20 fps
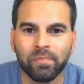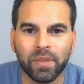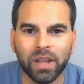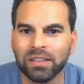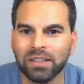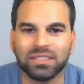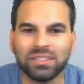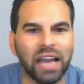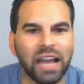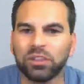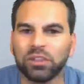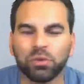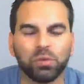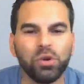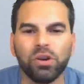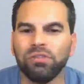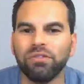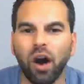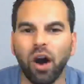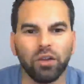It's not the
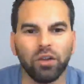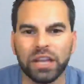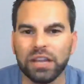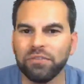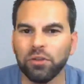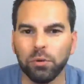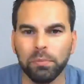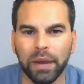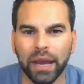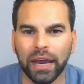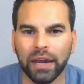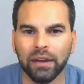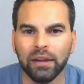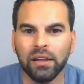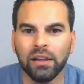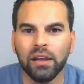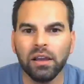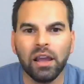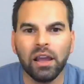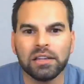root of all evil,
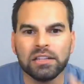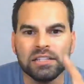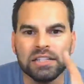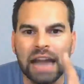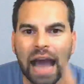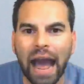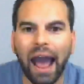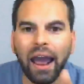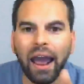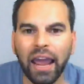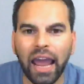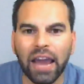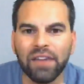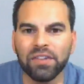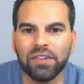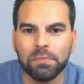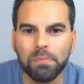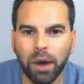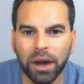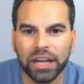man. Not
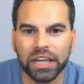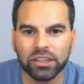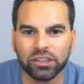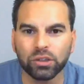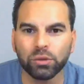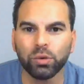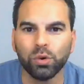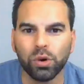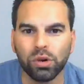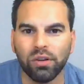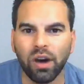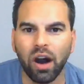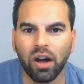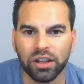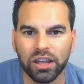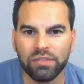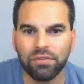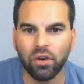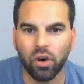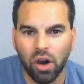having money is the root of
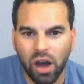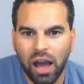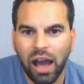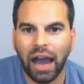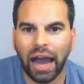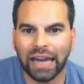all evil.